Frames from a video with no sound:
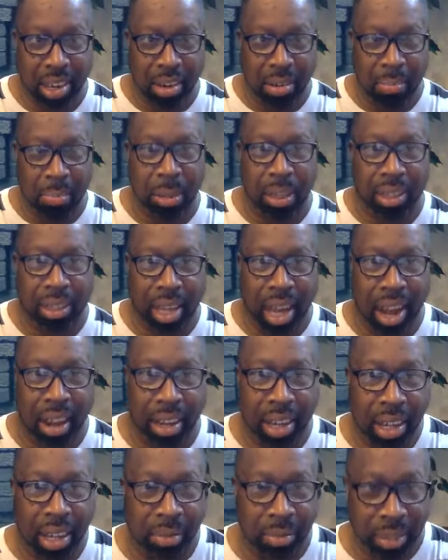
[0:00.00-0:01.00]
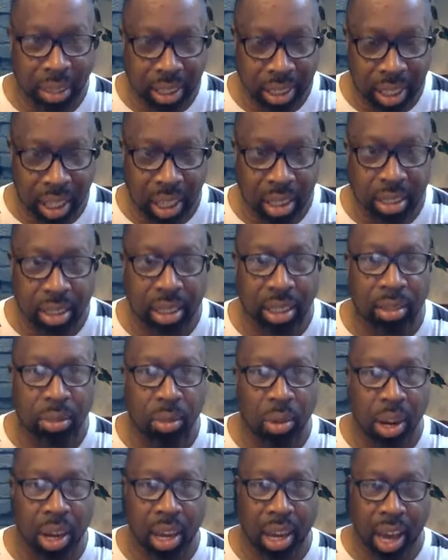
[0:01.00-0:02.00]
but our end results is
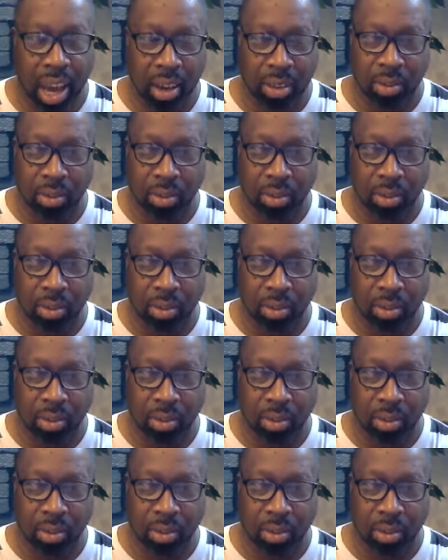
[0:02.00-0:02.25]
what count.